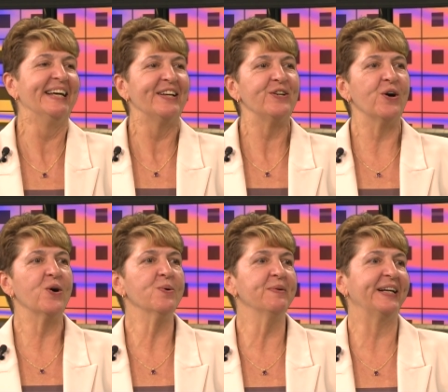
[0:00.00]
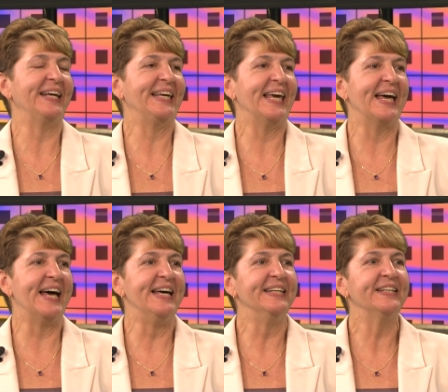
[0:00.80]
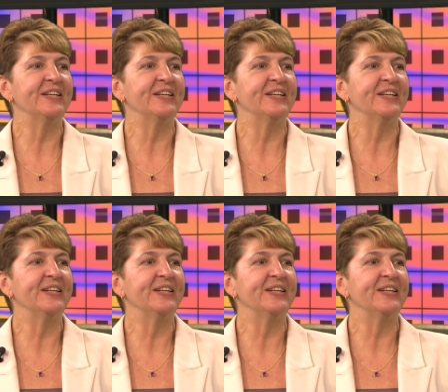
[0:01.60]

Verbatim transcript: it, you can't nobody make it. Nobody can.